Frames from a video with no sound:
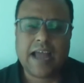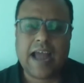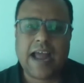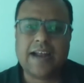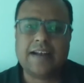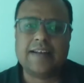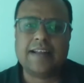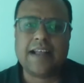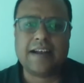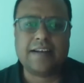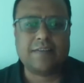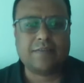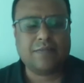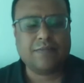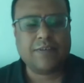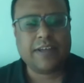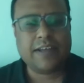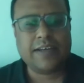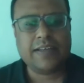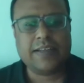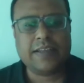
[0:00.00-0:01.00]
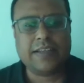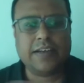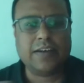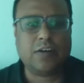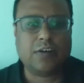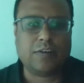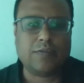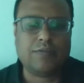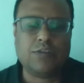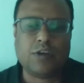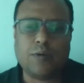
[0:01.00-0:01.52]
and that's where a
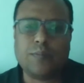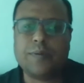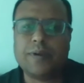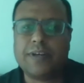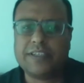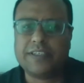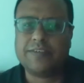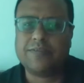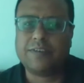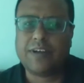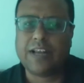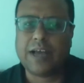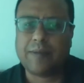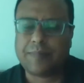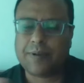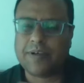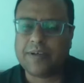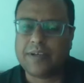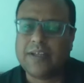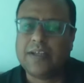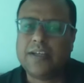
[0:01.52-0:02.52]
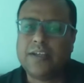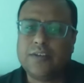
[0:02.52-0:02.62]
lot of job creation will happen.